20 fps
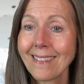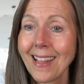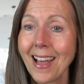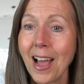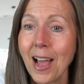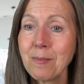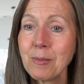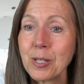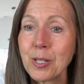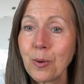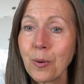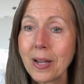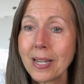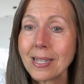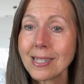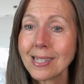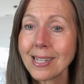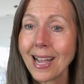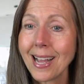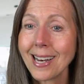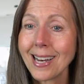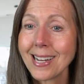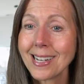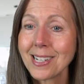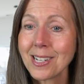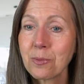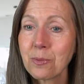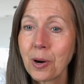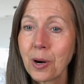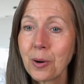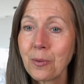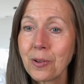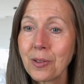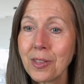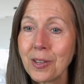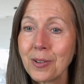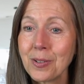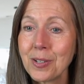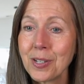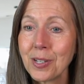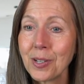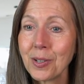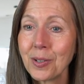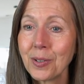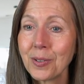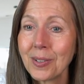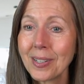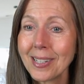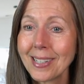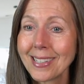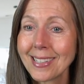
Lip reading: I'm so excited to work with you too.